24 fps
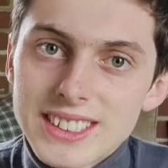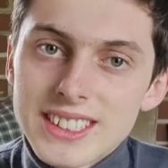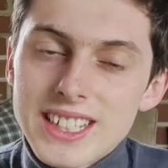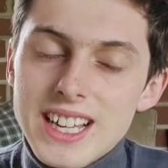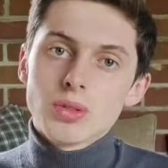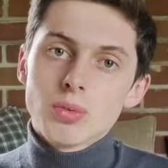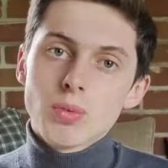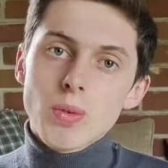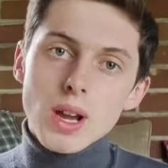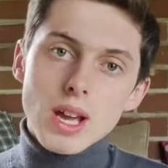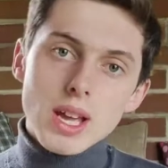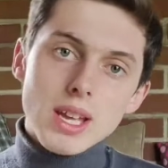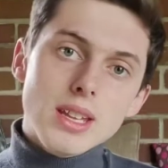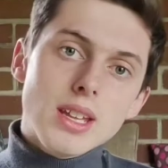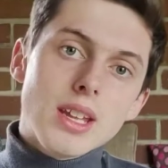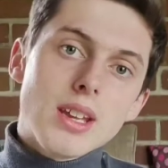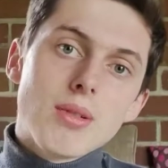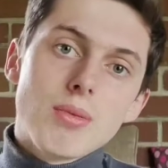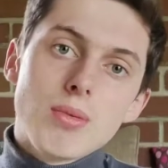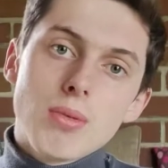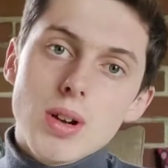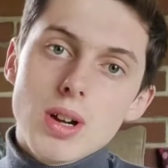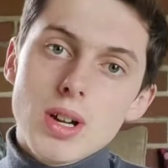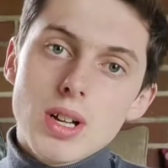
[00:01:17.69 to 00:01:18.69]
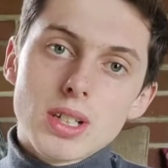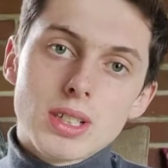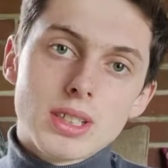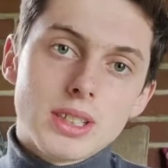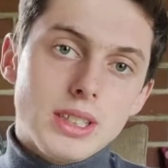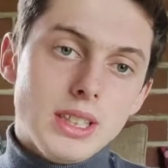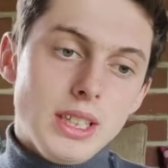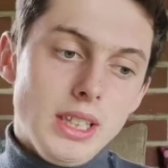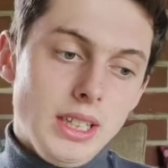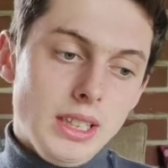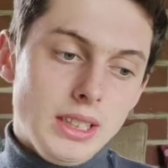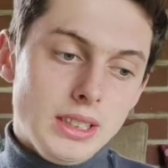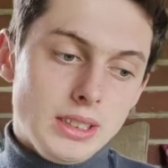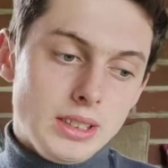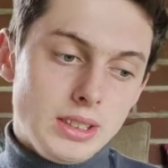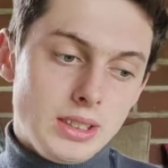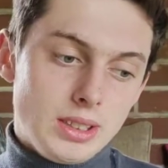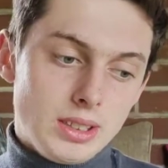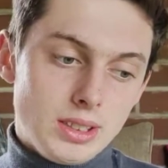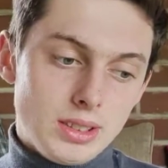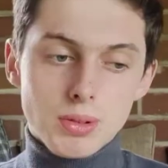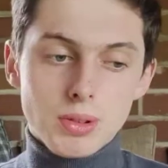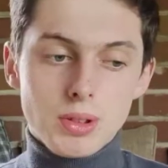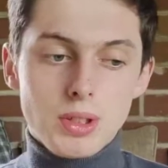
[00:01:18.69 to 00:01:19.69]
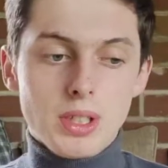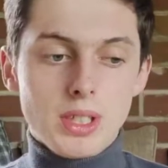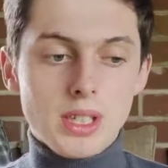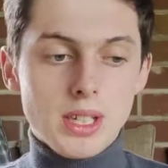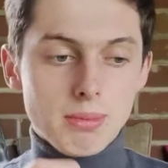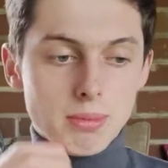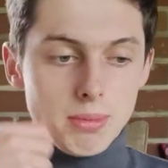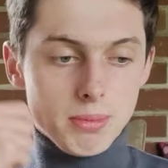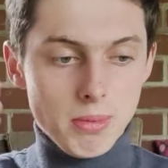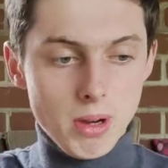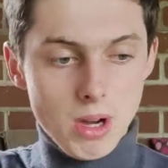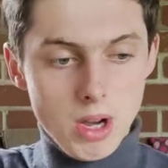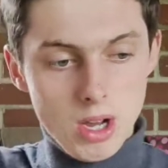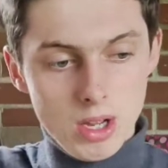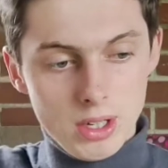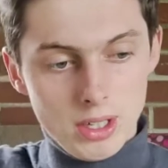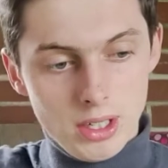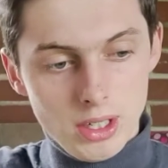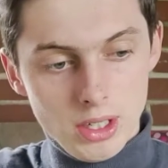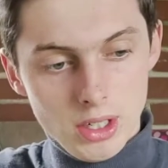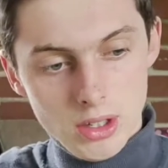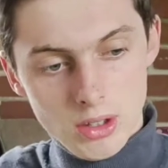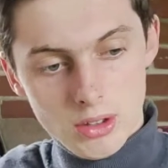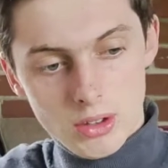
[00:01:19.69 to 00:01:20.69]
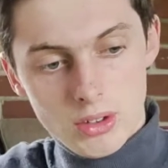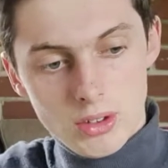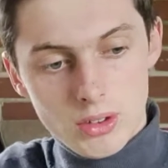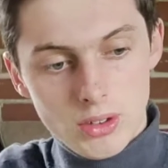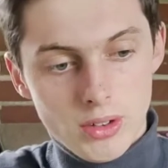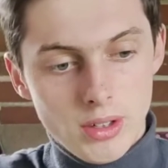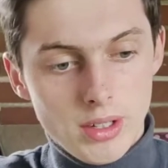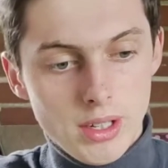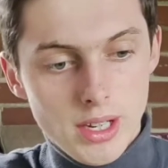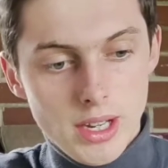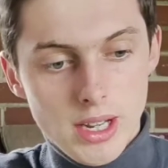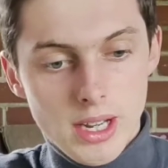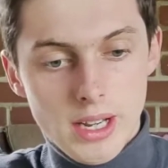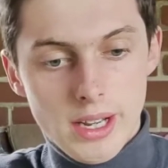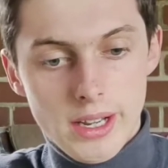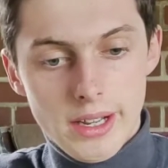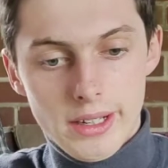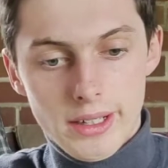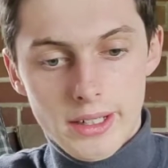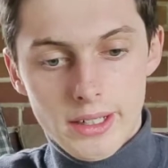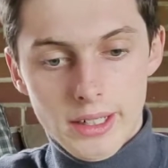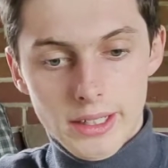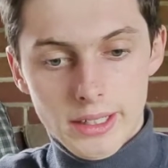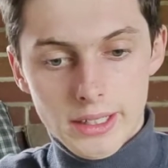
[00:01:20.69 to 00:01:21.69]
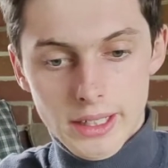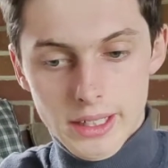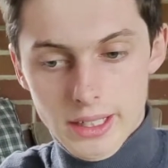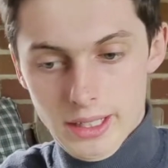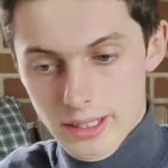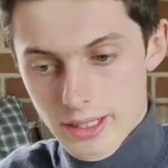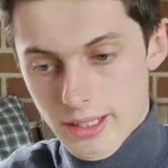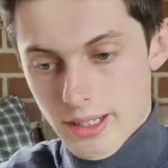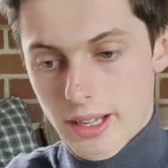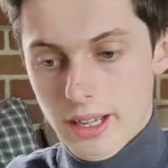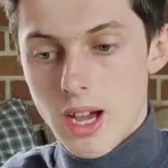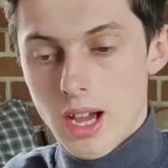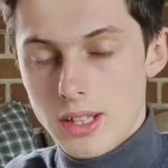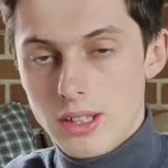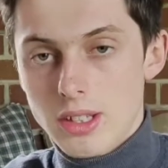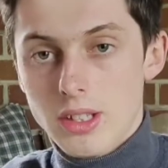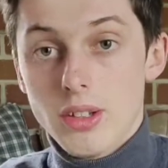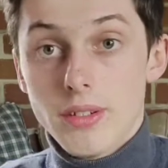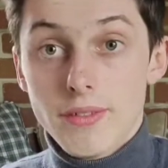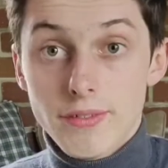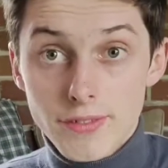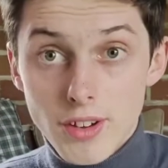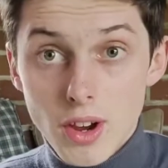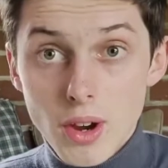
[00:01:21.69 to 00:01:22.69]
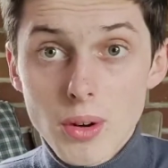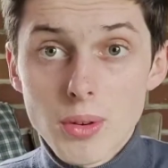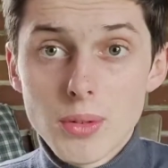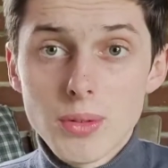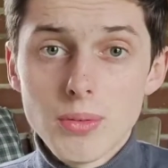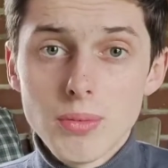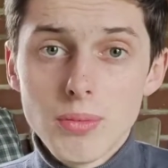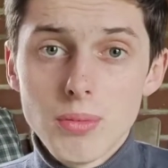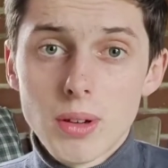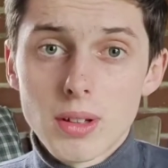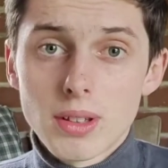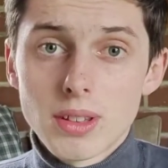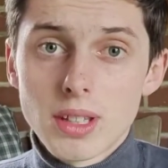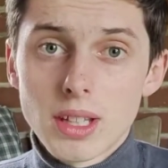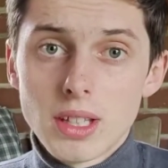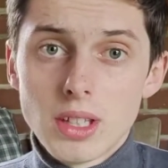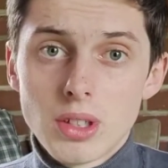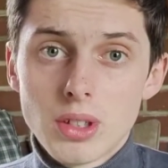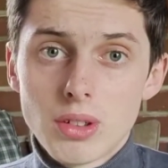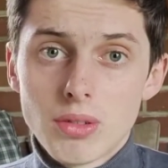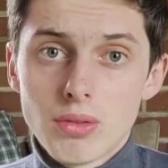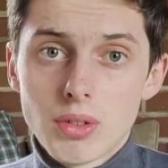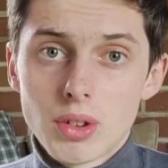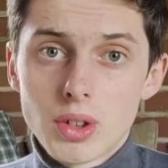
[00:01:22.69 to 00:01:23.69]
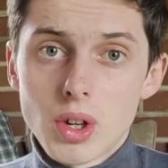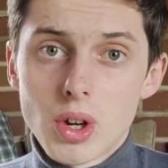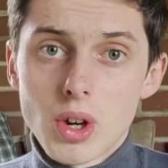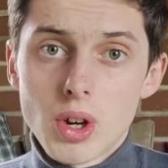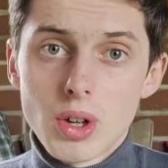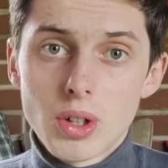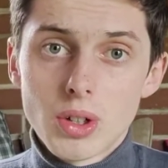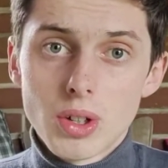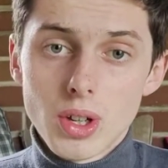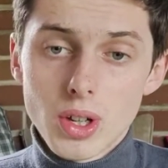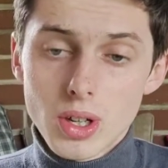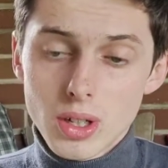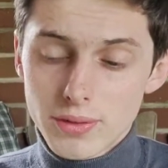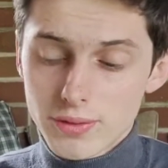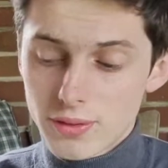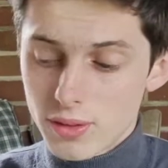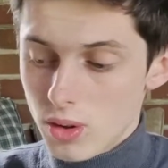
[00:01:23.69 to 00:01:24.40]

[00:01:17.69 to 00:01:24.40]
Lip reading: The way they work is, before you clip them on, and it goes to either your phone that you can record off,